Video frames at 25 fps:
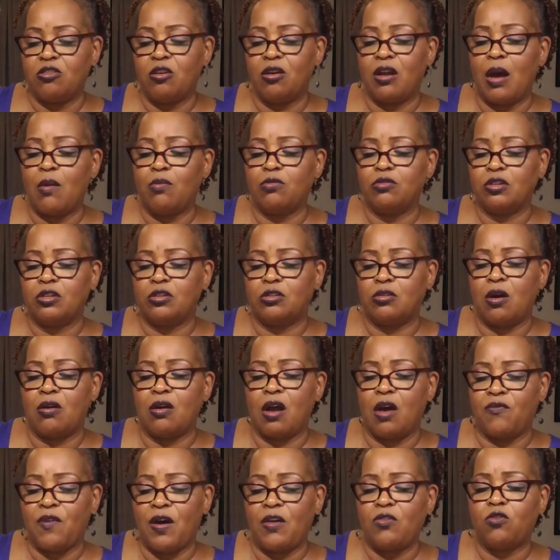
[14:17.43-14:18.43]
So that was a turn
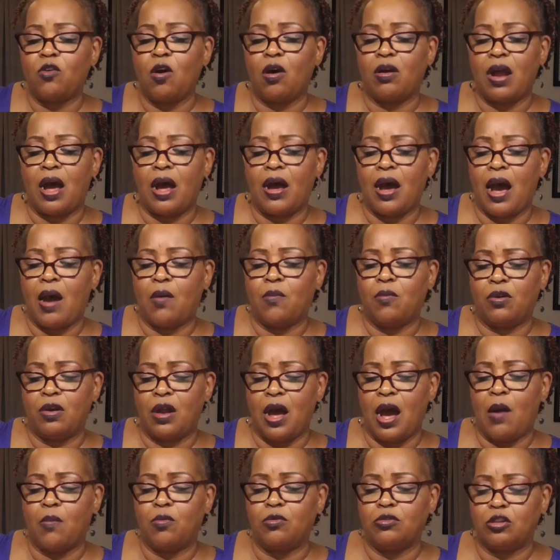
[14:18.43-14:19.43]
off. I thought
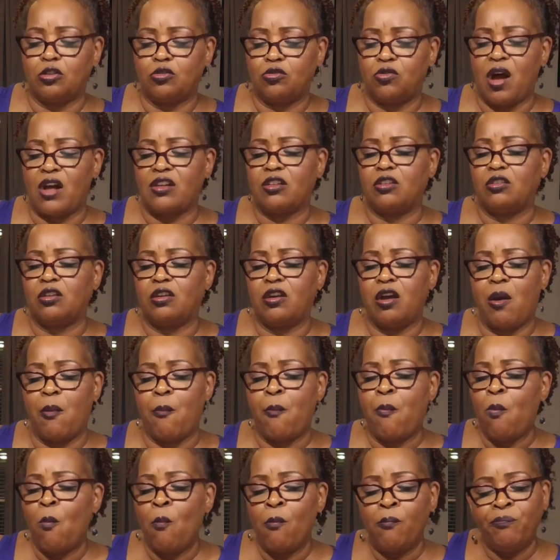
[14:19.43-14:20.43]
I was attracted to him.